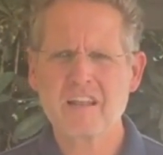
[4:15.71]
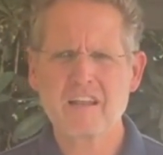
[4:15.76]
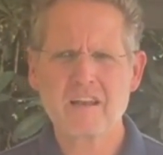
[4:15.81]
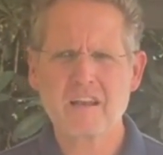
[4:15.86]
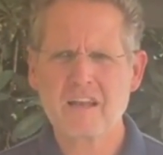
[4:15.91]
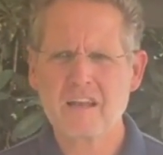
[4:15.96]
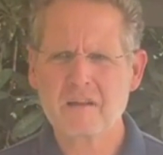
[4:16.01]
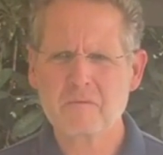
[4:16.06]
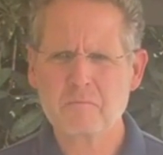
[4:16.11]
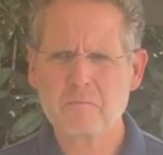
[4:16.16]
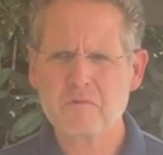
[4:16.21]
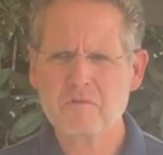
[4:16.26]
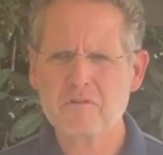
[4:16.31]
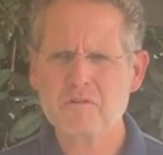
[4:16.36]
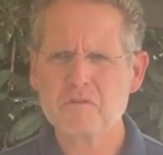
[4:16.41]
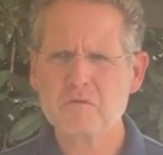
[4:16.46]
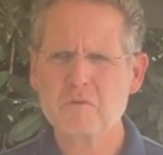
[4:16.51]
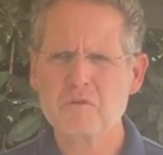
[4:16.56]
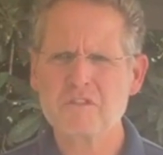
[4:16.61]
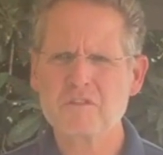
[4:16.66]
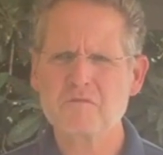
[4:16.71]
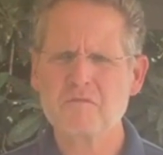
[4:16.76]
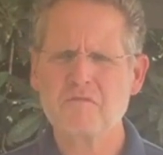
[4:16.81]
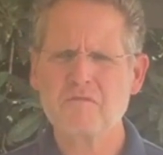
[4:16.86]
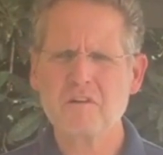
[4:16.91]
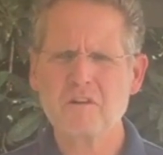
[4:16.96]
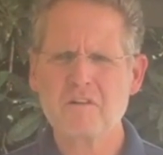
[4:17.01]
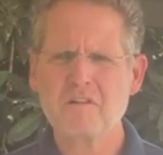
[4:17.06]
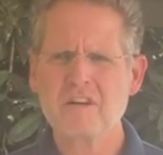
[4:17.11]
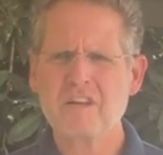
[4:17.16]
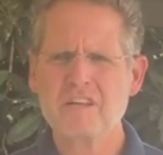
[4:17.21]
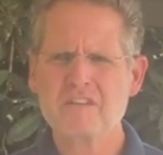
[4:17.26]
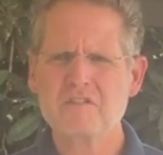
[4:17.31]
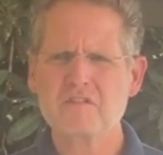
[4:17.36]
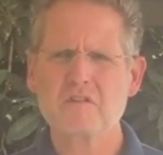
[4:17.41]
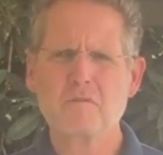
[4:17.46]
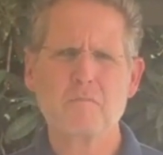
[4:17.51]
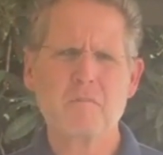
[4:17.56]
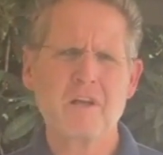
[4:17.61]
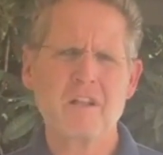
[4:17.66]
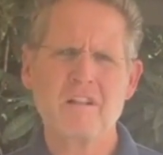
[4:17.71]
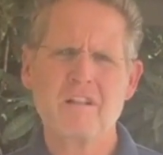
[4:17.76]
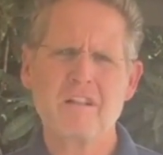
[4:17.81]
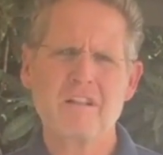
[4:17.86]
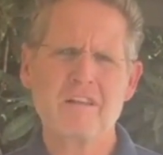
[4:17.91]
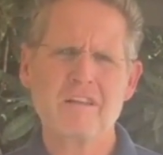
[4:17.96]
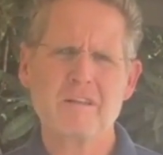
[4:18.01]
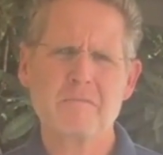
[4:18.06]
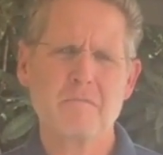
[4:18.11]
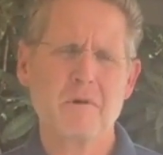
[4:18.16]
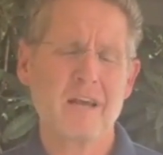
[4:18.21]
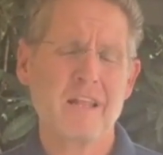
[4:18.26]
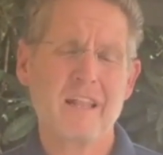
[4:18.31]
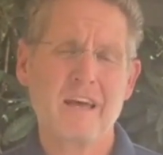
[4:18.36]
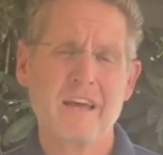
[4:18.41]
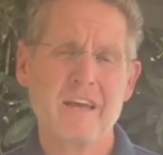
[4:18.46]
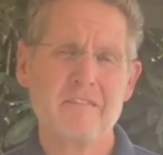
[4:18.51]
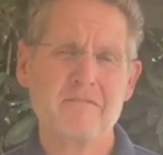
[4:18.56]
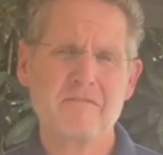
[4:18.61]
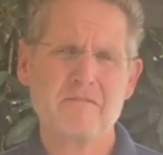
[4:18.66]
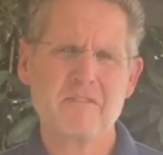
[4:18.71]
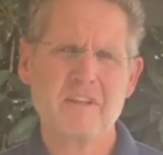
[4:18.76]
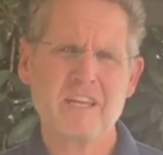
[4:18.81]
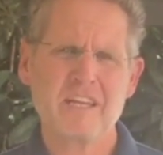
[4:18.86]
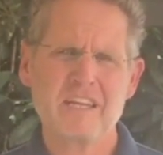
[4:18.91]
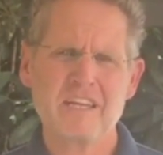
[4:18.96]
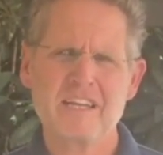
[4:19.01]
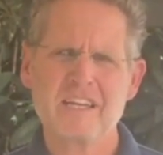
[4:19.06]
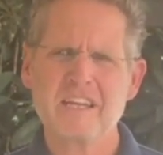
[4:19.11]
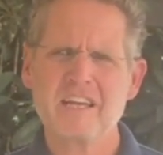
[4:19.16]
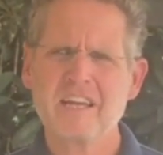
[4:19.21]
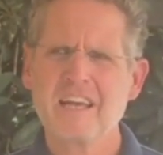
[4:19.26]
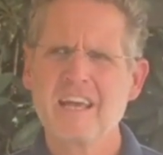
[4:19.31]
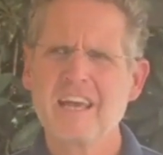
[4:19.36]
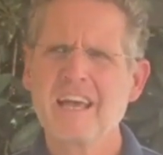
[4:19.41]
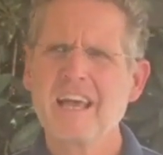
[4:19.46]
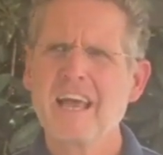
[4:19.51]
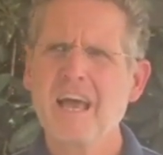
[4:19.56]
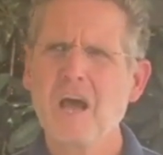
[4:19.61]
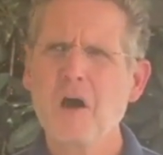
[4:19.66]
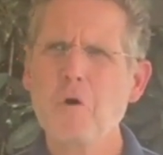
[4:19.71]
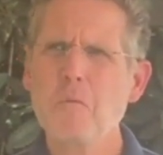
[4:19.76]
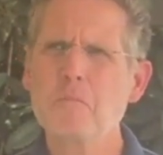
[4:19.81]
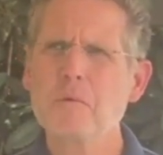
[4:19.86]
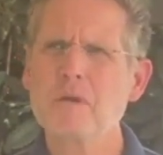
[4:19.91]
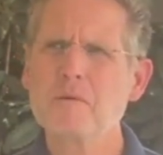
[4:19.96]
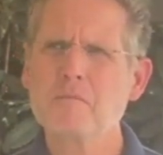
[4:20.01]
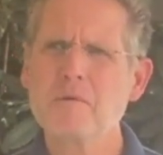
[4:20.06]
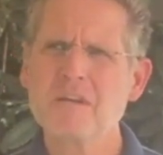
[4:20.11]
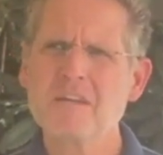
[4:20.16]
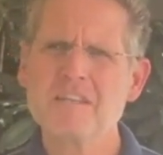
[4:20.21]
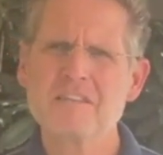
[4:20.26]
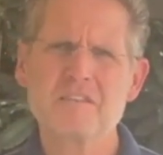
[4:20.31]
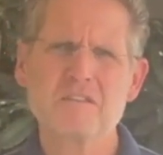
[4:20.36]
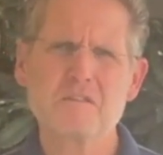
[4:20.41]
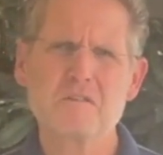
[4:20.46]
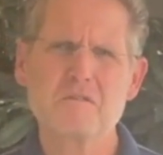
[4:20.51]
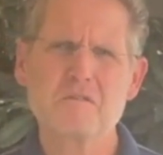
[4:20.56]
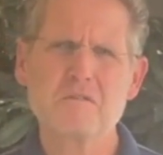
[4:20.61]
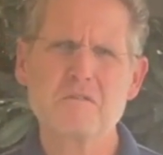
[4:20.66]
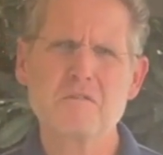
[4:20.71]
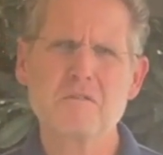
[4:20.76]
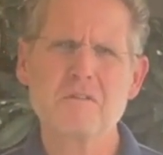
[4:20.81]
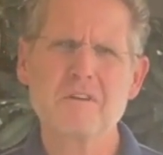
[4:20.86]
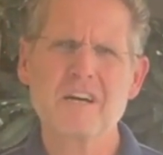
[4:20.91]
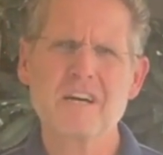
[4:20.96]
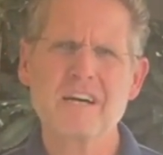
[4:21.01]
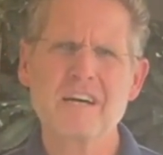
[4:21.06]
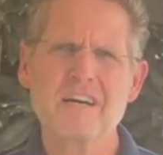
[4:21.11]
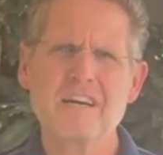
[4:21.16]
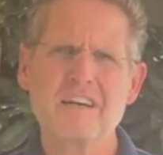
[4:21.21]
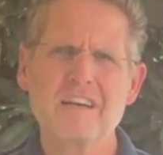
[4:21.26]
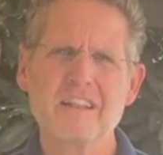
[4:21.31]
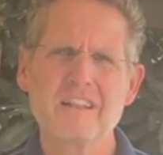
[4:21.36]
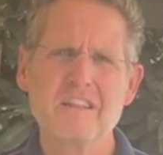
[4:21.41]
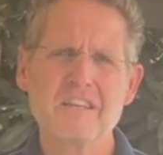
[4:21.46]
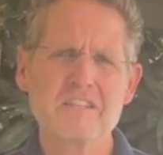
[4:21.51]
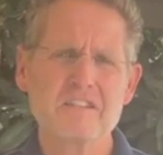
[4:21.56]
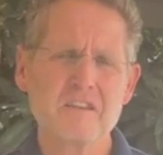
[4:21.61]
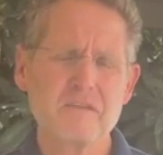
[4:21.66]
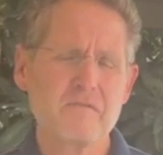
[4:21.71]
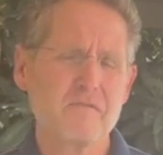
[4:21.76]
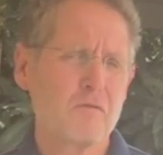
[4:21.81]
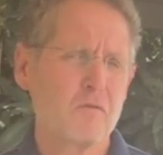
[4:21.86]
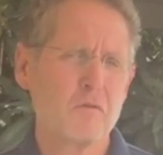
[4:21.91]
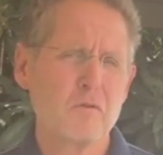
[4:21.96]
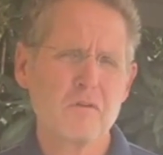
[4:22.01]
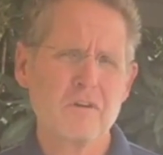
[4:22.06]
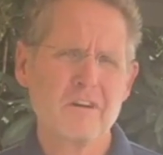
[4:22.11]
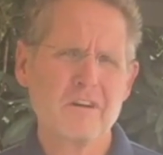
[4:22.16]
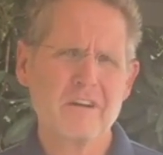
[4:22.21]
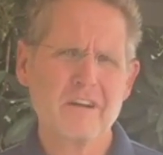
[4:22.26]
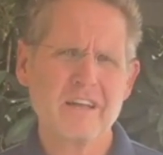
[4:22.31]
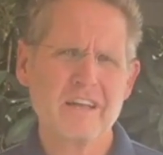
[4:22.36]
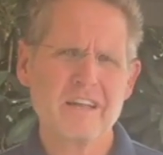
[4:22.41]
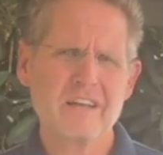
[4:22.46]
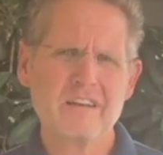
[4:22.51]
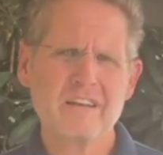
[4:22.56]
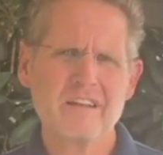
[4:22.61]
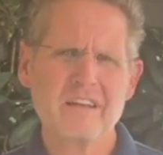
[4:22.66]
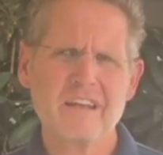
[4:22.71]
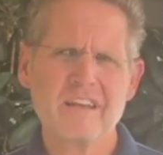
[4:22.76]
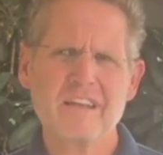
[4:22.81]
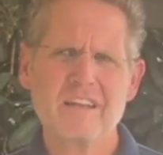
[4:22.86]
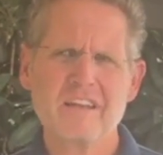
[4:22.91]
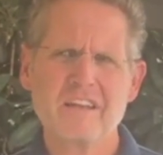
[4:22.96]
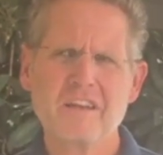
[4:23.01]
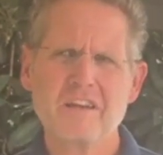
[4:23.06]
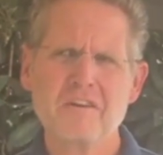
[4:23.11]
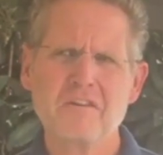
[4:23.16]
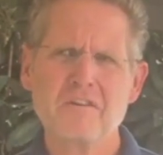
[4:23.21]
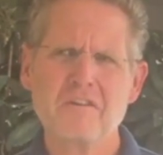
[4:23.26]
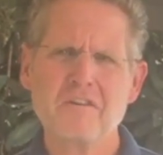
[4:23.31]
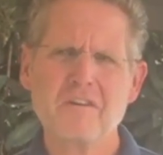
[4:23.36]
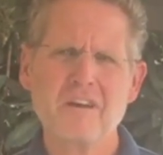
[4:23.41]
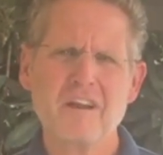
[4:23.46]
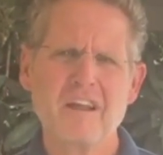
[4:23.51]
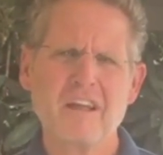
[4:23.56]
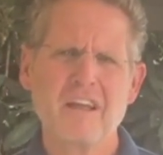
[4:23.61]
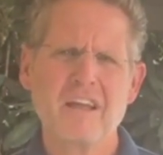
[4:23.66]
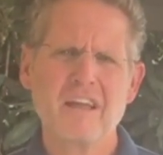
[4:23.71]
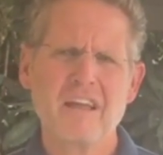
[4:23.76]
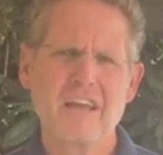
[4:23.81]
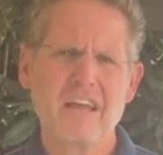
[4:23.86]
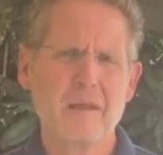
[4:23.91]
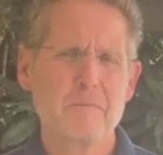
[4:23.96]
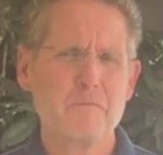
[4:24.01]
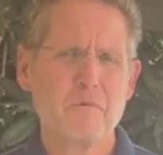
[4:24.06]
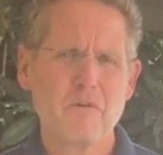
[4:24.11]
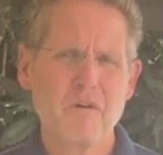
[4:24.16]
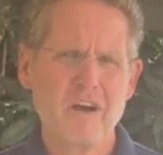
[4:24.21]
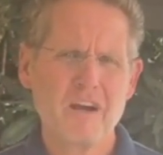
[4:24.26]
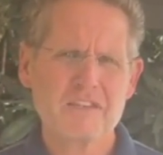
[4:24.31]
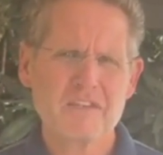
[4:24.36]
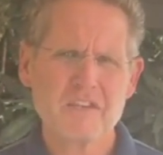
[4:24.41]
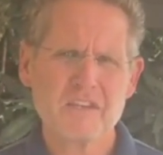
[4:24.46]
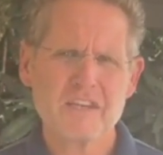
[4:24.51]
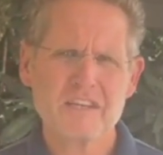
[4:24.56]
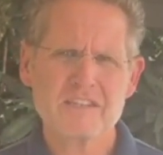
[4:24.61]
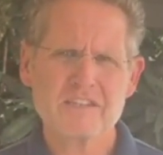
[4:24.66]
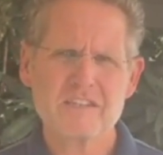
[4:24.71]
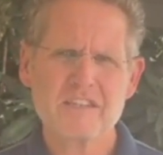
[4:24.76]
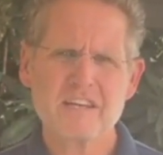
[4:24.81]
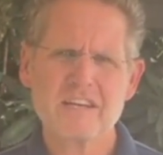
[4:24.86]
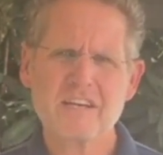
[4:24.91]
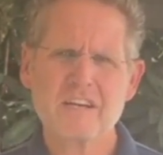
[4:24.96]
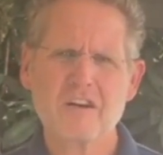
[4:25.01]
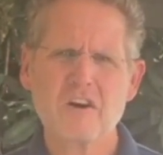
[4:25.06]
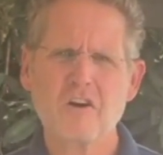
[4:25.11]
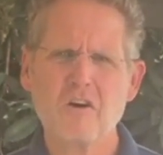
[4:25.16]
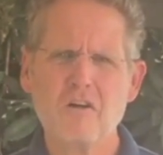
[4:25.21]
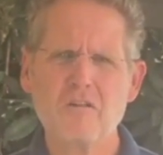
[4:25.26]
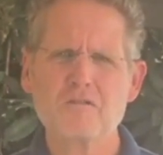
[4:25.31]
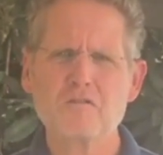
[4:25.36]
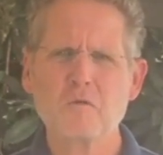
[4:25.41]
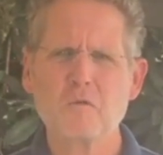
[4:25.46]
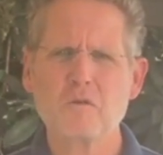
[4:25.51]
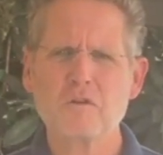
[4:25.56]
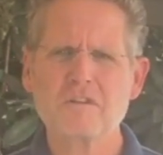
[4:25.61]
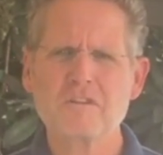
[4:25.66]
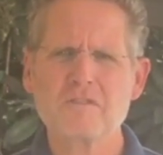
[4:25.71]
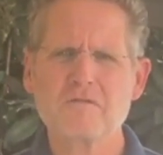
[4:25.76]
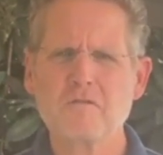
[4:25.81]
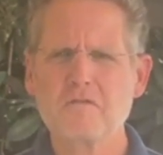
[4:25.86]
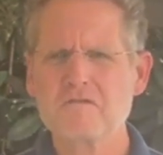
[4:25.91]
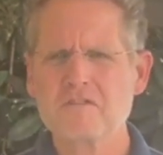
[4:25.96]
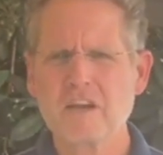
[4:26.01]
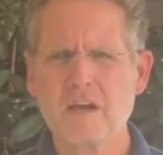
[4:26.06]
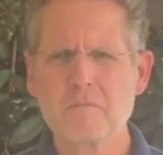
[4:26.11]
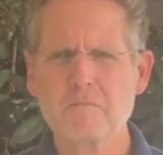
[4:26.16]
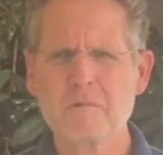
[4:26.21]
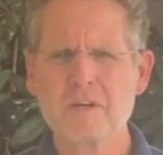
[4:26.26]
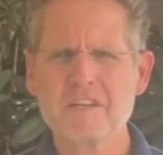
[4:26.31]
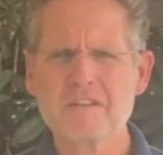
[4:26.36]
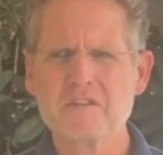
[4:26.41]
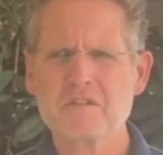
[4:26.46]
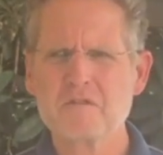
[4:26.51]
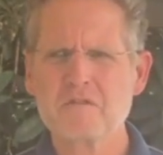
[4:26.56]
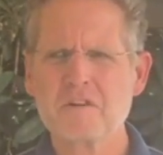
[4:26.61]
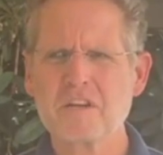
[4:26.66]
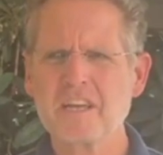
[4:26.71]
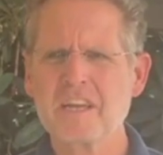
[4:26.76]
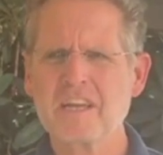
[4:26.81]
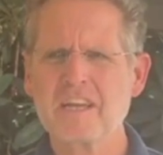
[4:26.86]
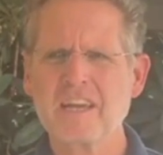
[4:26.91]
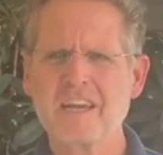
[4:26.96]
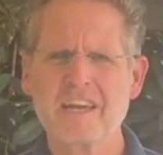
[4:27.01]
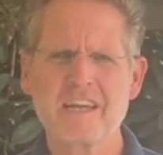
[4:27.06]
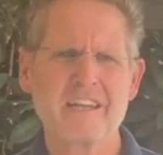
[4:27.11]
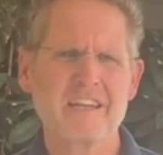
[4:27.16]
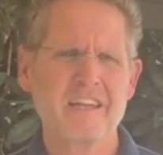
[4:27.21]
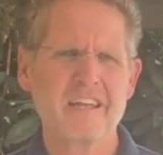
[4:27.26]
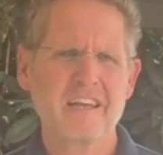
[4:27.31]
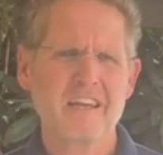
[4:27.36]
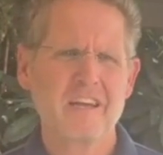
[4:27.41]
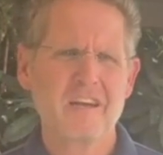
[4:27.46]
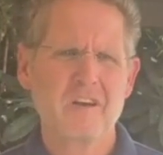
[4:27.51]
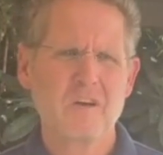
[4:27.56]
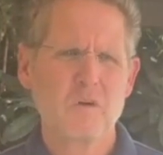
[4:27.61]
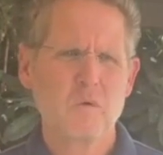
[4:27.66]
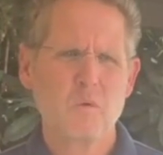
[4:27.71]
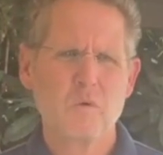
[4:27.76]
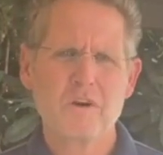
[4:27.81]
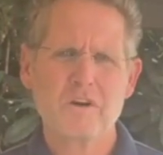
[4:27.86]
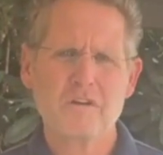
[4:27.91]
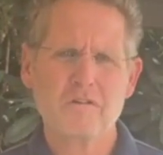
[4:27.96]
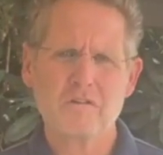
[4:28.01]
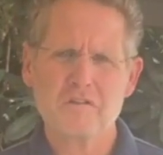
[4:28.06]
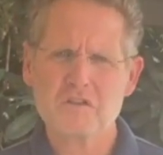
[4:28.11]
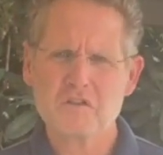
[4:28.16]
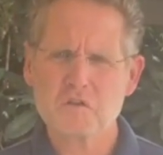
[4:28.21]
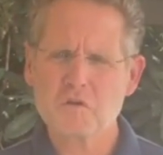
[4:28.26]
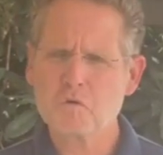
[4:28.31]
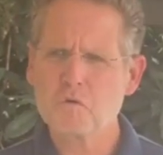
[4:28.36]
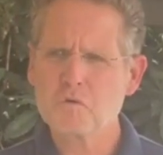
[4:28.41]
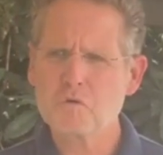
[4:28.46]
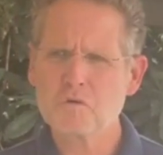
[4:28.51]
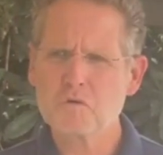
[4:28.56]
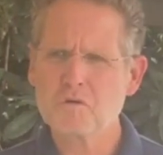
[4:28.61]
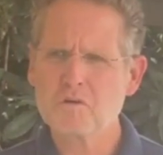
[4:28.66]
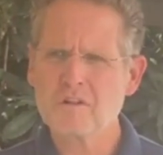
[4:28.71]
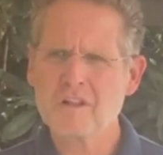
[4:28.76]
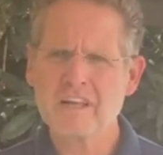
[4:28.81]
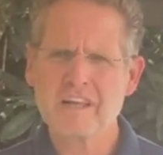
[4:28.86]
And Bruce was very instrumental in my life in helping me to listen for and hear and process a call towards full-time ministry and where to go to school.